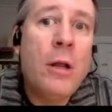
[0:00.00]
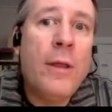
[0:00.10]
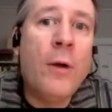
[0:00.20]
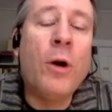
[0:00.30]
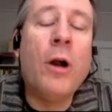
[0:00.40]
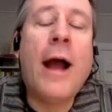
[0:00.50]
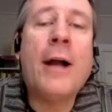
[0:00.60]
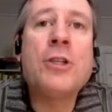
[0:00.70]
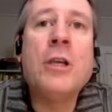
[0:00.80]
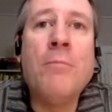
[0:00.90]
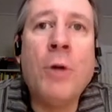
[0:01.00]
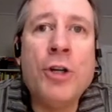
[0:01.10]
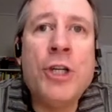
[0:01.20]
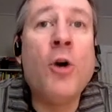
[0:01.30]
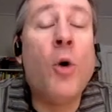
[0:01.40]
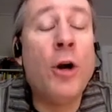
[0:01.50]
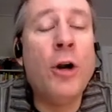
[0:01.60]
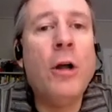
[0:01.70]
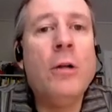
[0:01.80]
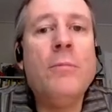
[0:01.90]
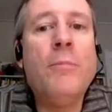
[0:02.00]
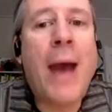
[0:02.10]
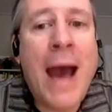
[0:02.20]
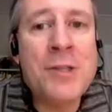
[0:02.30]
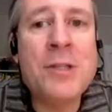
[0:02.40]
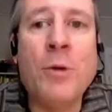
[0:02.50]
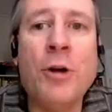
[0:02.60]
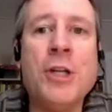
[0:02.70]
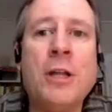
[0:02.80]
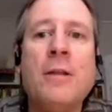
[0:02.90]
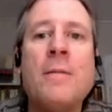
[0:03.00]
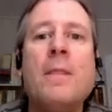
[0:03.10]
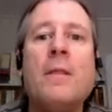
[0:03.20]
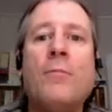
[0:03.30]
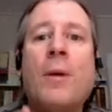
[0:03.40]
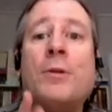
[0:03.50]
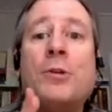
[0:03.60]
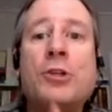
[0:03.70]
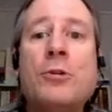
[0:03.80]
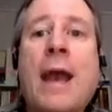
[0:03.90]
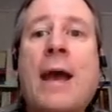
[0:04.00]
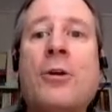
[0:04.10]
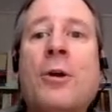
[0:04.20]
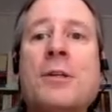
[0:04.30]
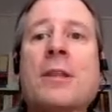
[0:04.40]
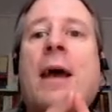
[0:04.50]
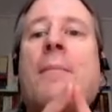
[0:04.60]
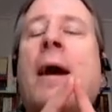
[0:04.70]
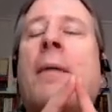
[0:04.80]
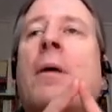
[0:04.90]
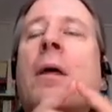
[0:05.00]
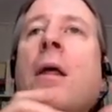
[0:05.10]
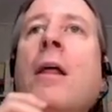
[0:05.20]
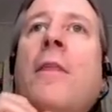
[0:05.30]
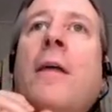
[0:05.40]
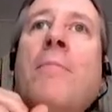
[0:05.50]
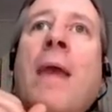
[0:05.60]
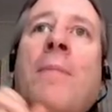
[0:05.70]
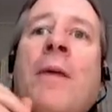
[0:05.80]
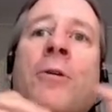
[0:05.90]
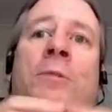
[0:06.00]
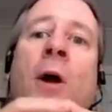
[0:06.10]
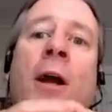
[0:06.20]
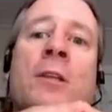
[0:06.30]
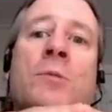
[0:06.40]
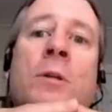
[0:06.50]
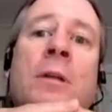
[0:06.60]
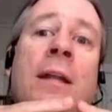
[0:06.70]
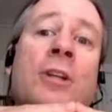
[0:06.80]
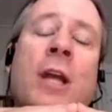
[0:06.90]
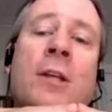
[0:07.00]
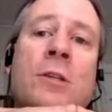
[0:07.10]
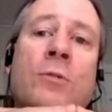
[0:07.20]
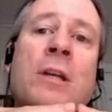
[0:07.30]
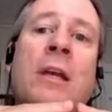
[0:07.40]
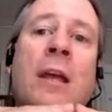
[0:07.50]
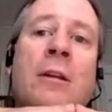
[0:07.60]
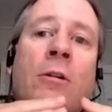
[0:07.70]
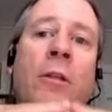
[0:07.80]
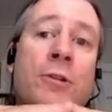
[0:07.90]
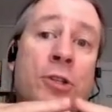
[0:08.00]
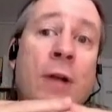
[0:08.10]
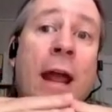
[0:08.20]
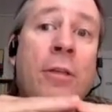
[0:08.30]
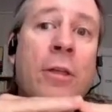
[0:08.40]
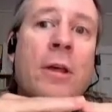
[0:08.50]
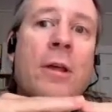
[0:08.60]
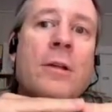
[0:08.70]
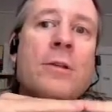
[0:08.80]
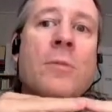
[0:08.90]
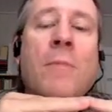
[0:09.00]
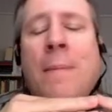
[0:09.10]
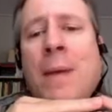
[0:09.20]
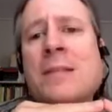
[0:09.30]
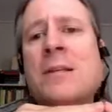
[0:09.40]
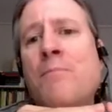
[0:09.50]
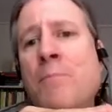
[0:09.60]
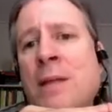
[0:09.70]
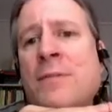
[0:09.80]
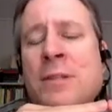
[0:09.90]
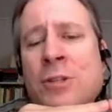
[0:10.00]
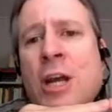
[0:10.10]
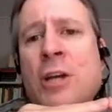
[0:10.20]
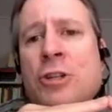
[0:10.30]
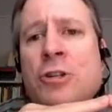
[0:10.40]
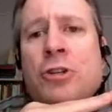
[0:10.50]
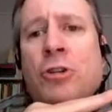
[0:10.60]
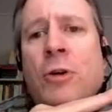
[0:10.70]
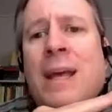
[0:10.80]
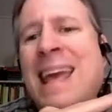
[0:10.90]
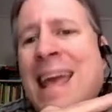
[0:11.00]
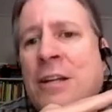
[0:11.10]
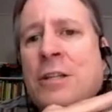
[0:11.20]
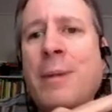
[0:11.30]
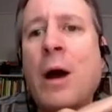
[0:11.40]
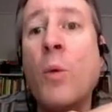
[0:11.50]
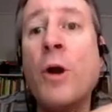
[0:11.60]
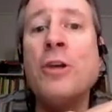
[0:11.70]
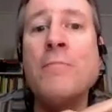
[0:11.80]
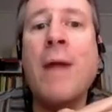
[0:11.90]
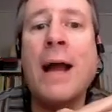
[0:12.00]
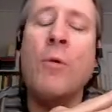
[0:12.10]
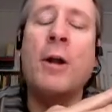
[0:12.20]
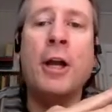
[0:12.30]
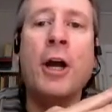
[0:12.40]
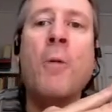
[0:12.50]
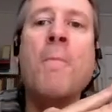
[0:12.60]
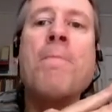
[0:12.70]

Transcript: that were actually emerging or past emerging, remember there's two categories on that map, that maybe those markets would get a chance to rekindle their strength. So maybe it's a bit of a suggestion to you, a hint about where you might want to go.